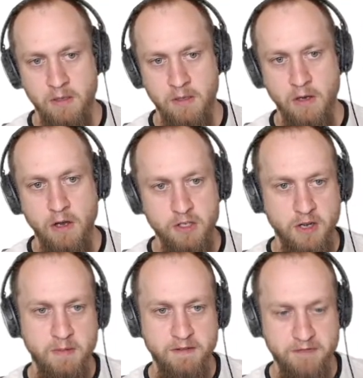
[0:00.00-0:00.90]
On top
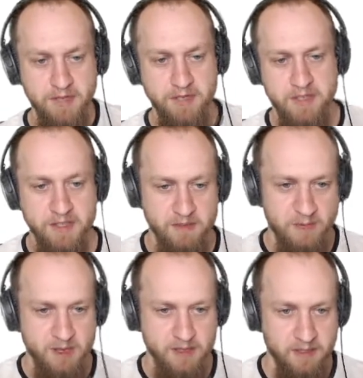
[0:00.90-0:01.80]
of that, there's
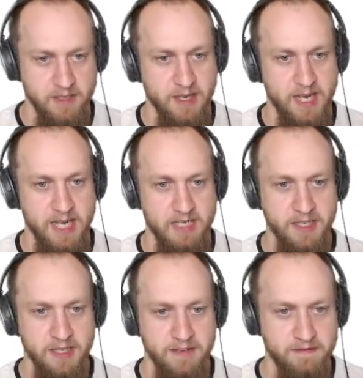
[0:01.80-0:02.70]
one higher
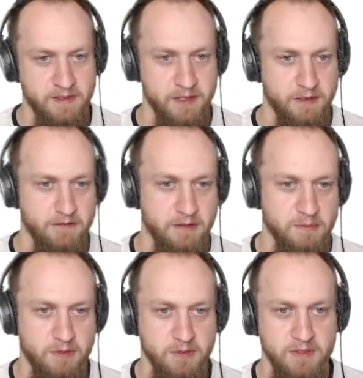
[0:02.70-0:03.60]
level of
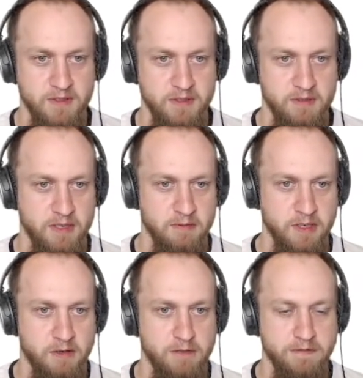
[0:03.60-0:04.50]
components that we
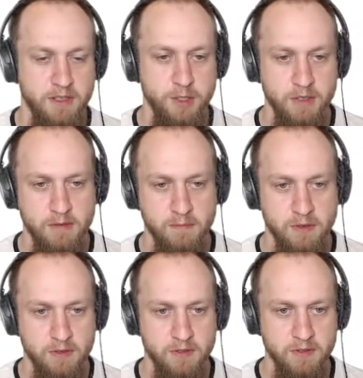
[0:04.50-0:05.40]
call feature
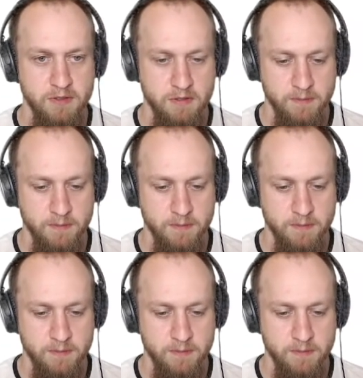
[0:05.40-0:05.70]
components.